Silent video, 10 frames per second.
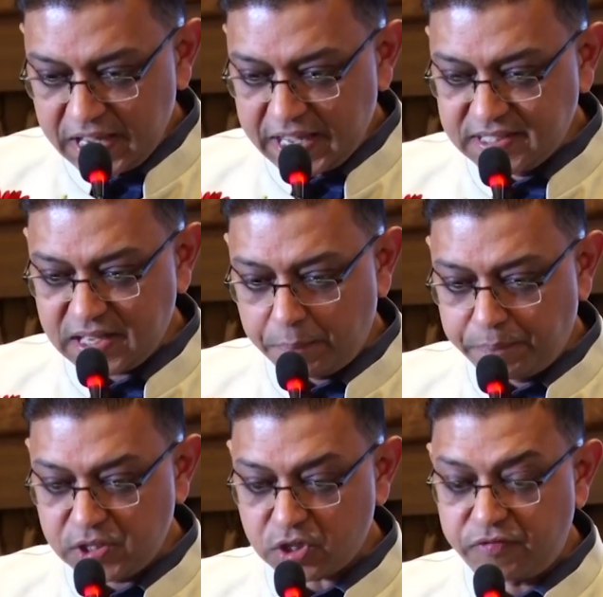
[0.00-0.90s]

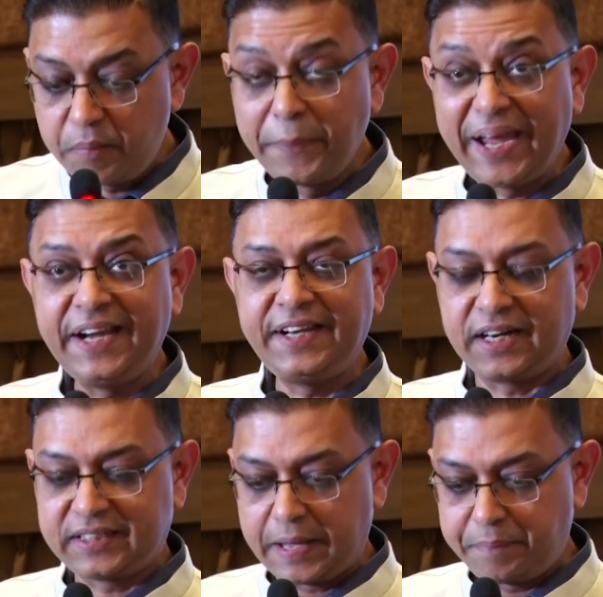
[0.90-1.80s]
Examples of a main
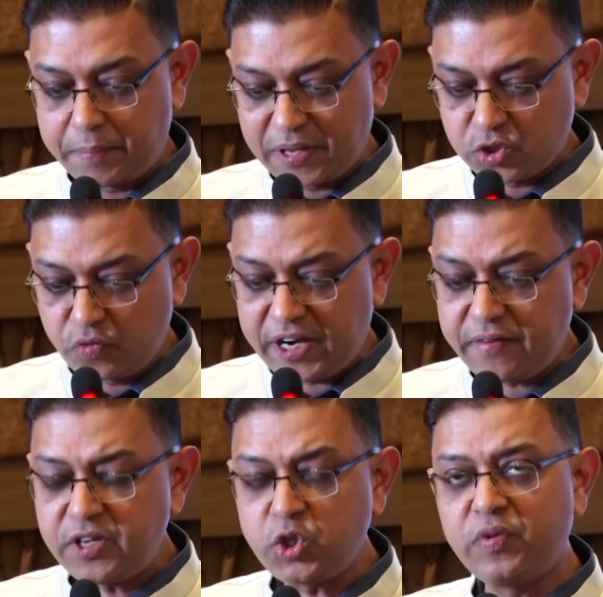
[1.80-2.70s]
duct IPMN. So
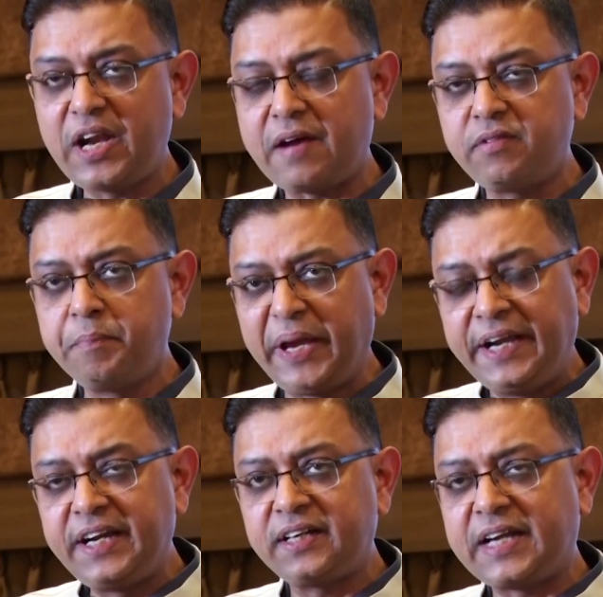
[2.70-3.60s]
whenever you will have a
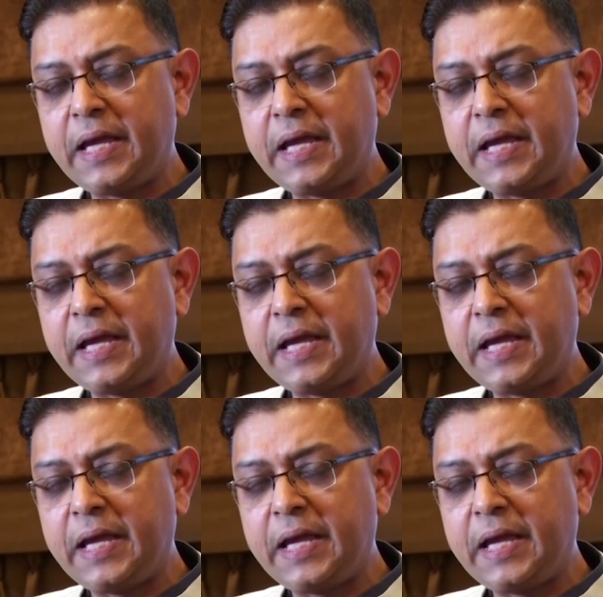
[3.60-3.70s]
main duct